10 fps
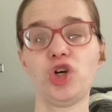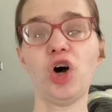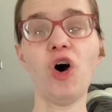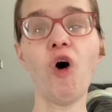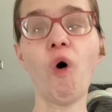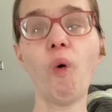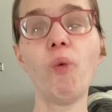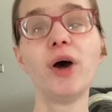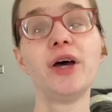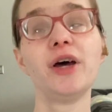
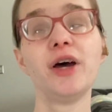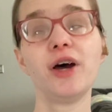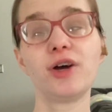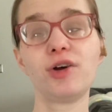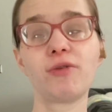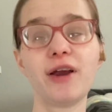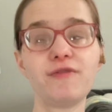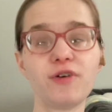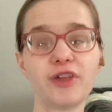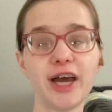so
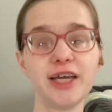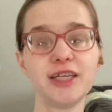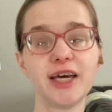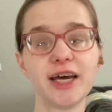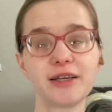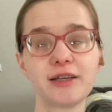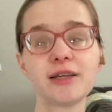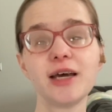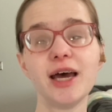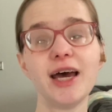grateful that he did.
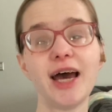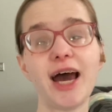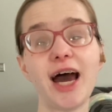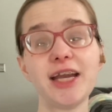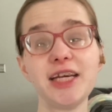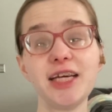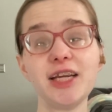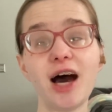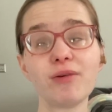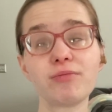Had he
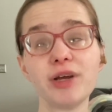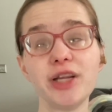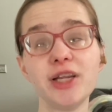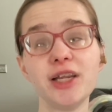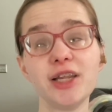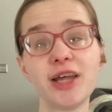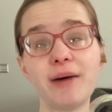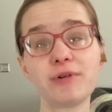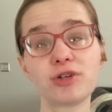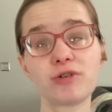not written
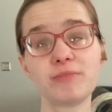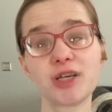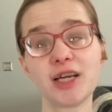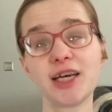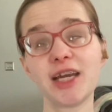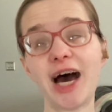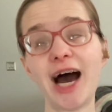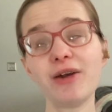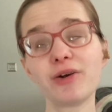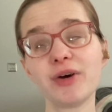that prescription, again, I
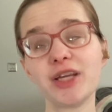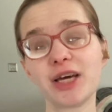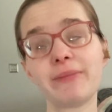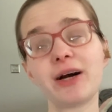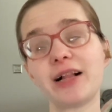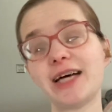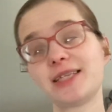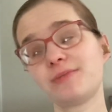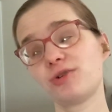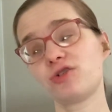don't know anything about
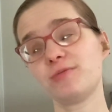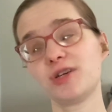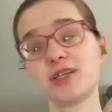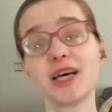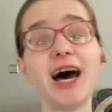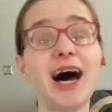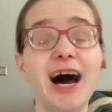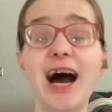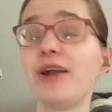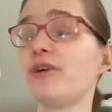glasses prescriptions.
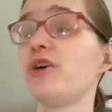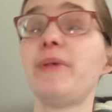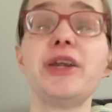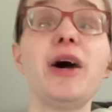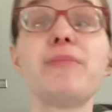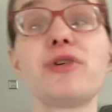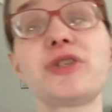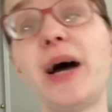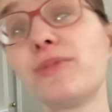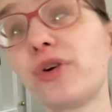I don't know about numbers.
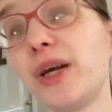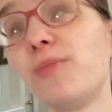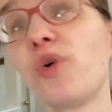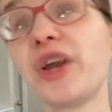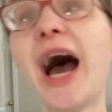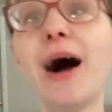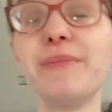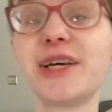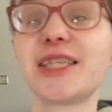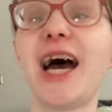I'm learning more now
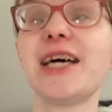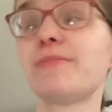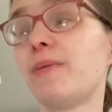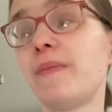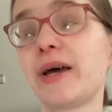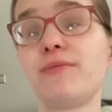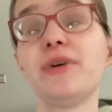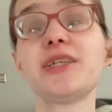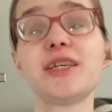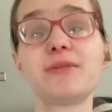because I asked my mom, like, what
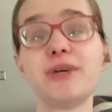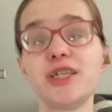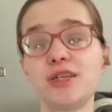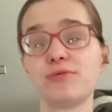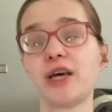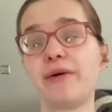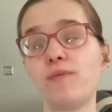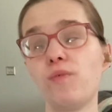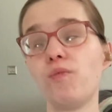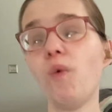does this mean? She was like,
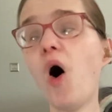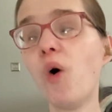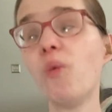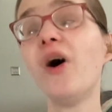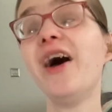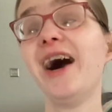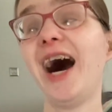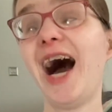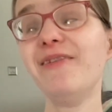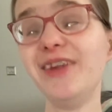whoa,
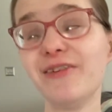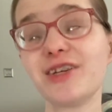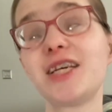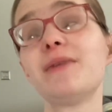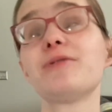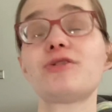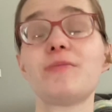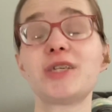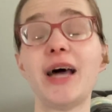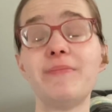I've never seen a
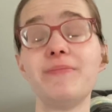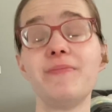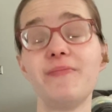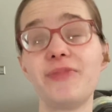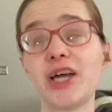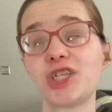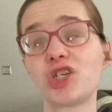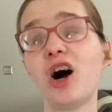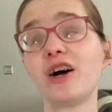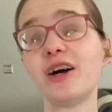prescription that
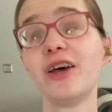strong.